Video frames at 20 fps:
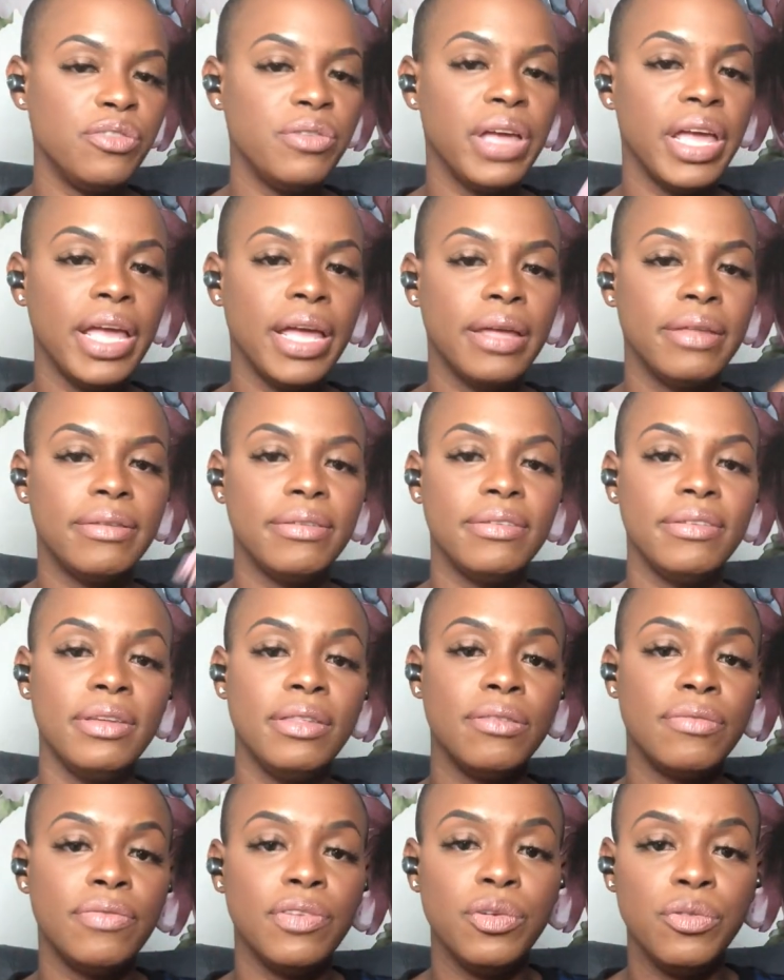you can't see
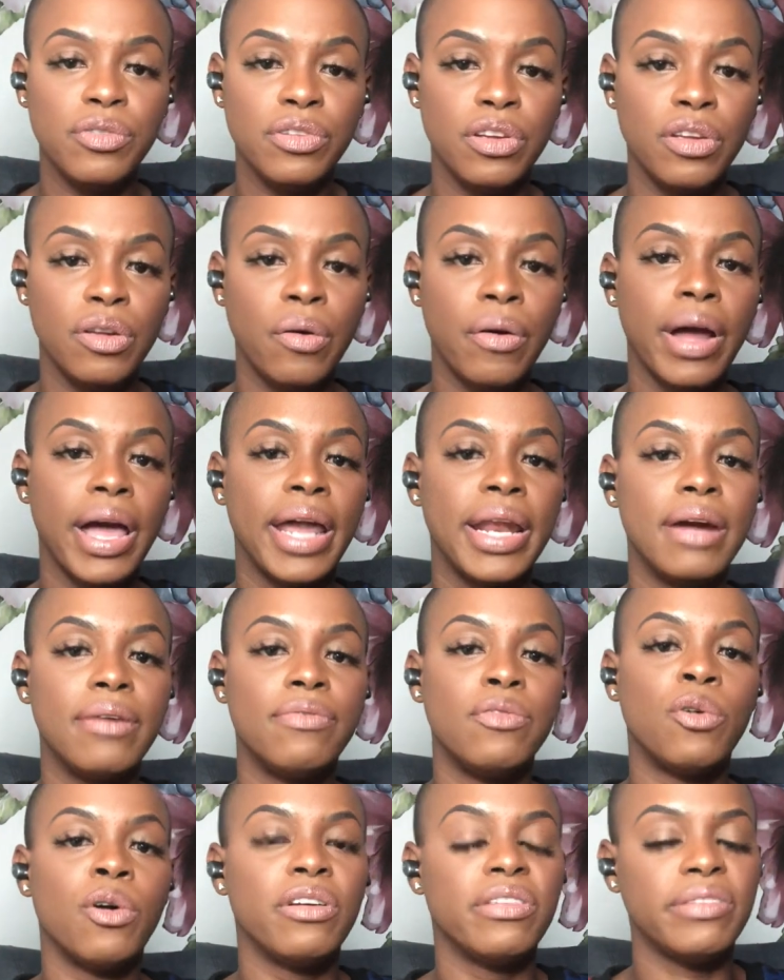the future. You don't have that
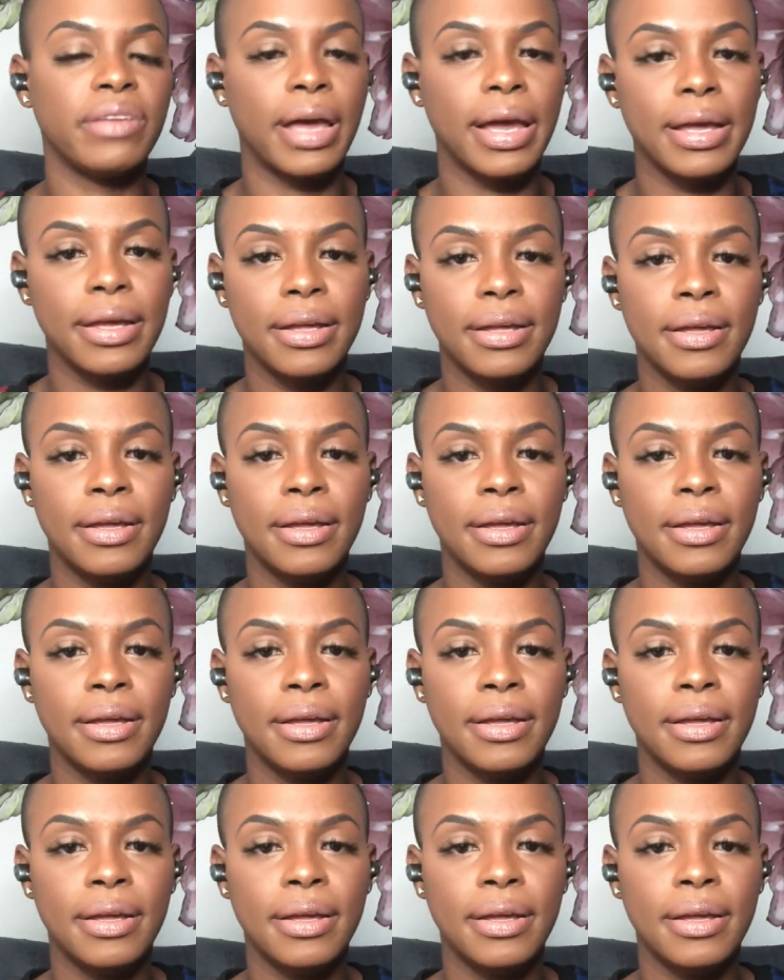foresight.